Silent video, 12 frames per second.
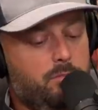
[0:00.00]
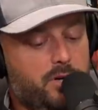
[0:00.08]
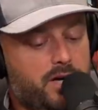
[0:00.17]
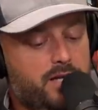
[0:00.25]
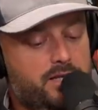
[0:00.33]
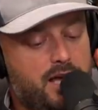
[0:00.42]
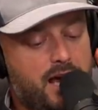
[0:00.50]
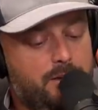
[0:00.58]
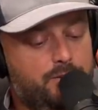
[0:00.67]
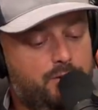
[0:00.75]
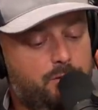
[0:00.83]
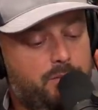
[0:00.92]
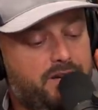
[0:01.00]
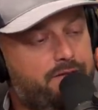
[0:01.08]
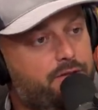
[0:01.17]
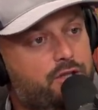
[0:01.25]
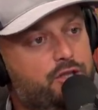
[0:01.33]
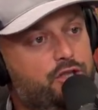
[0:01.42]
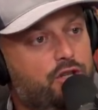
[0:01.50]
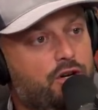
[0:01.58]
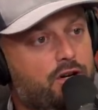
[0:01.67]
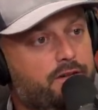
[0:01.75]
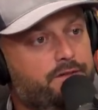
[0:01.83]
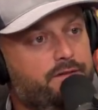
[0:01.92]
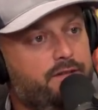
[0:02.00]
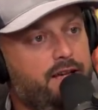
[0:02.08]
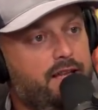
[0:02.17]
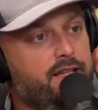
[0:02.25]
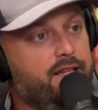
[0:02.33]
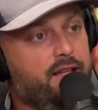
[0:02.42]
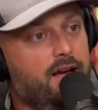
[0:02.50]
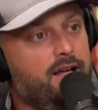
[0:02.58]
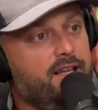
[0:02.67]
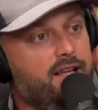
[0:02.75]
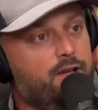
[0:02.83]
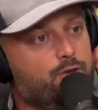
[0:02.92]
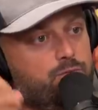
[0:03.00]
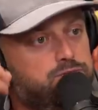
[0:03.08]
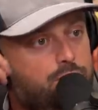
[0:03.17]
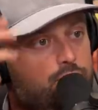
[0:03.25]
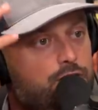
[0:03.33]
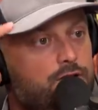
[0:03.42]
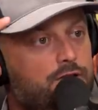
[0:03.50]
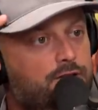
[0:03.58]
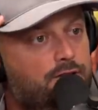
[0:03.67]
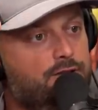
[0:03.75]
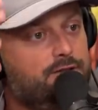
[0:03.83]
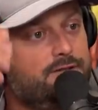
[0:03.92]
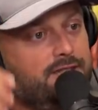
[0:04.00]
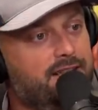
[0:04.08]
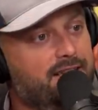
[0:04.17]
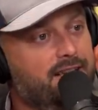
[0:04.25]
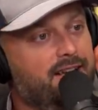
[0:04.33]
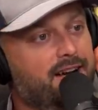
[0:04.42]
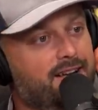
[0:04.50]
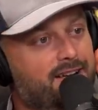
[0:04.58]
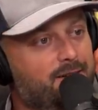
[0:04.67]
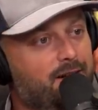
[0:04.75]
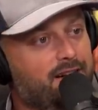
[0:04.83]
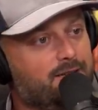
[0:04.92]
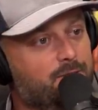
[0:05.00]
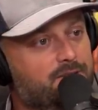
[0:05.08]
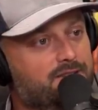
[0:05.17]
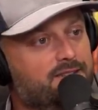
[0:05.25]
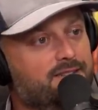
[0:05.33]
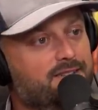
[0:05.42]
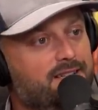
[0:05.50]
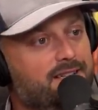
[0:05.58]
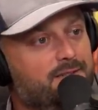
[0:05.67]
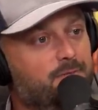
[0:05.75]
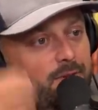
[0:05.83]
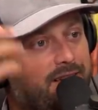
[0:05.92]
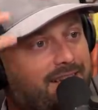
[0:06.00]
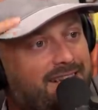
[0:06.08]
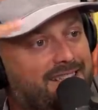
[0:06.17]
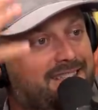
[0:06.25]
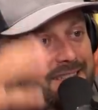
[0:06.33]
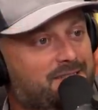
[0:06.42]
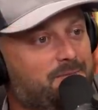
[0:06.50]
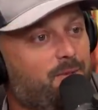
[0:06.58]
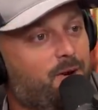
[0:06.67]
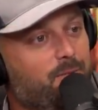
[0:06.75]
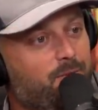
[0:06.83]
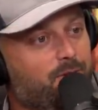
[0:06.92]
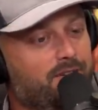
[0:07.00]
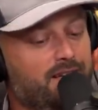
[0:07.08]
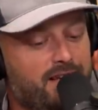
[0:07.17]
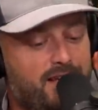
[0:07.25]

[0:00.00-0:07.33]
but I'm too big for a jar. And then and he goes, and the octopus is blank. That's his smart point.